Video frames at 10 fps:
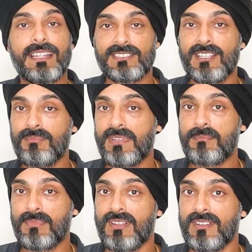Now, some
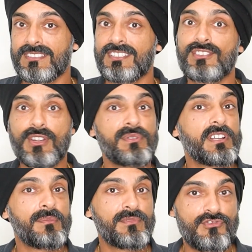implants don't
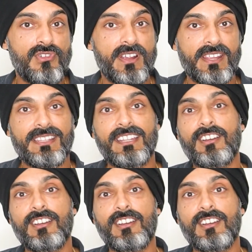come dry, they